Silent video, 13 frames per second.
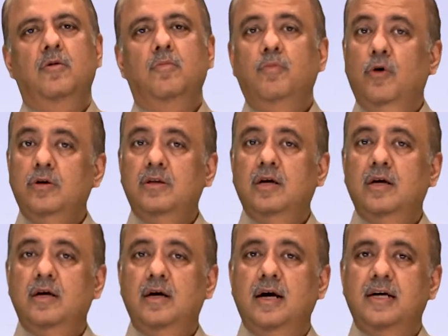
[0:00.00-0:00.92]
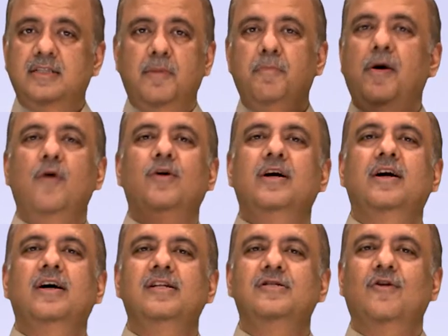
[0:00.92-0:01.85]
both as empowered
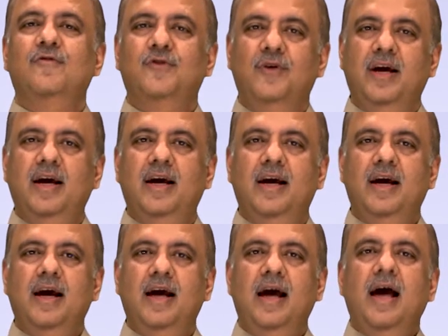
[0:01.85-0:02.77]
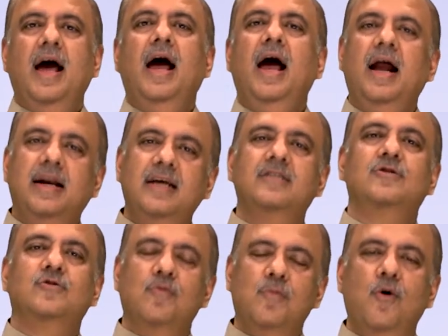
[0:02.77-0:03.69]
girls of today and as
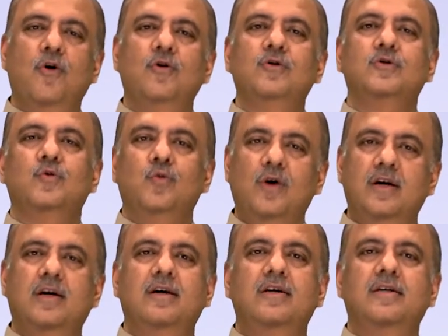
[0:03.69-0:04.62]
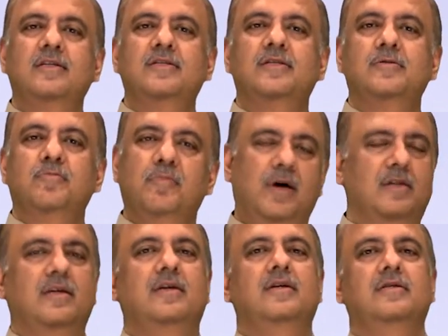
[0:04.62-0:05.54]
tomorrow's workers,
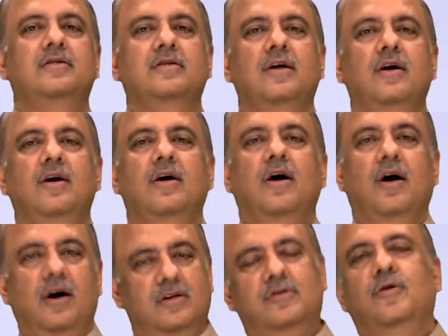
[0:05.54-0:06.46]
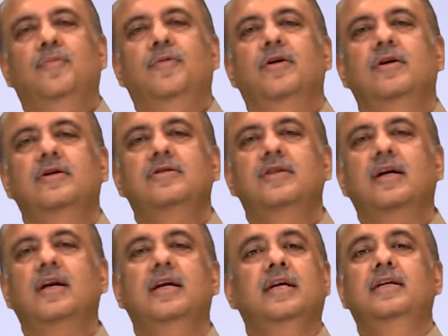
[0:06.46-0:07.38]
mothers, entrepreneurs
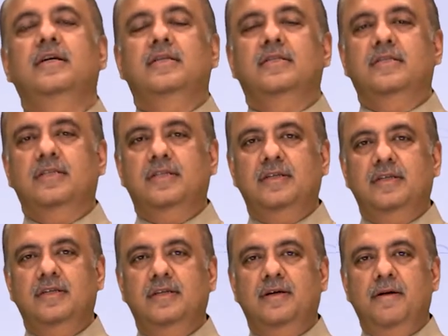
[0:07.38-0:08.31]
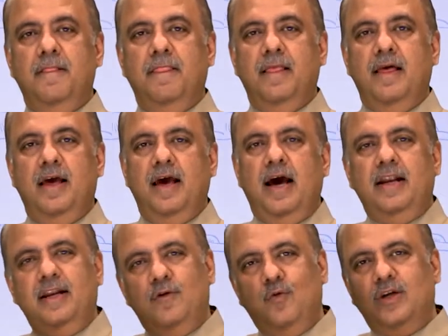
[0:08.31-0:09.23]
and leaders. An
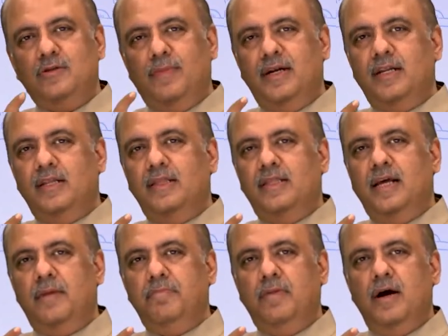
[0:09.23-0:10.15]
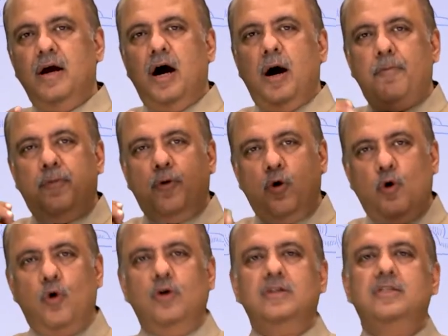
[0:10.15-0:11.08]
investment in them
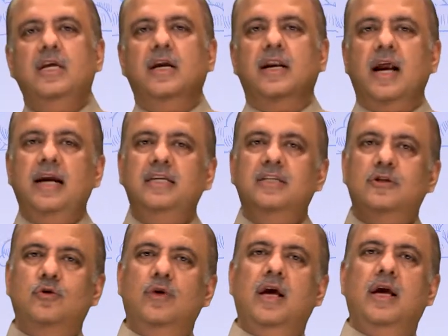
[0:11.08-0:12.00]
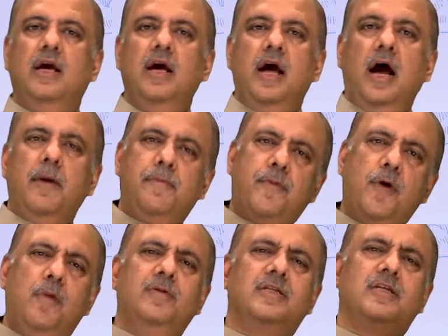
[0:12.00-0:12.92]
upholds their rights today and
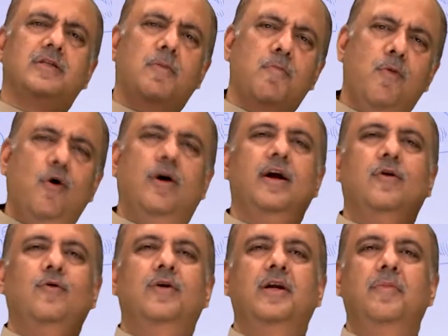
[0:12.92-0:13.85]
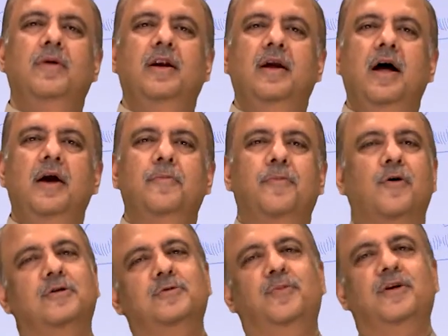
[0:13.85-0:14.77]
promises a more equitable and
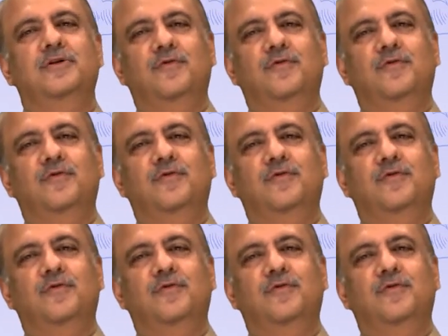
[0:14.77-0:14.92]
prosperous